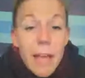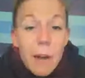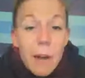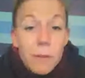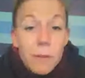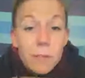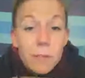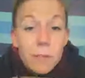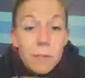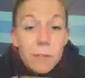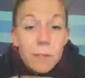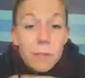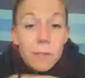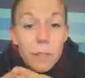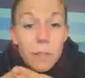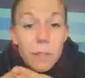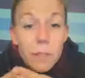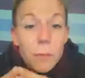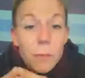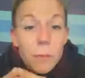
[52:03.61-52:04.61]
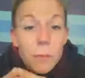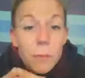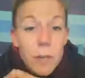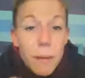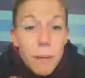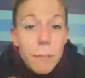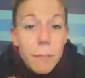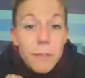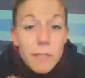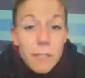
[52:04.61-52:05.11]
So say I only have 10
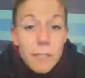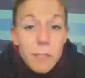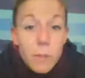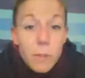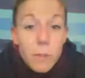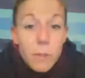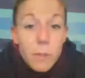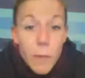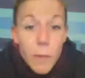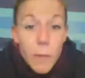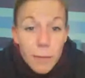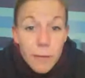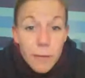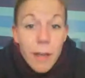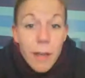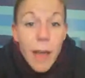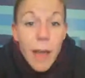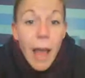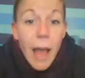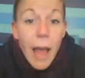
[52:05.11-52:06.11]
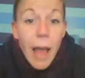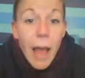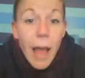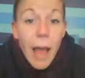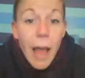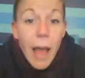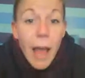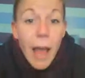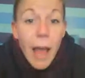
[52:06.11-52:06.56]
hours of work to put in my business a week.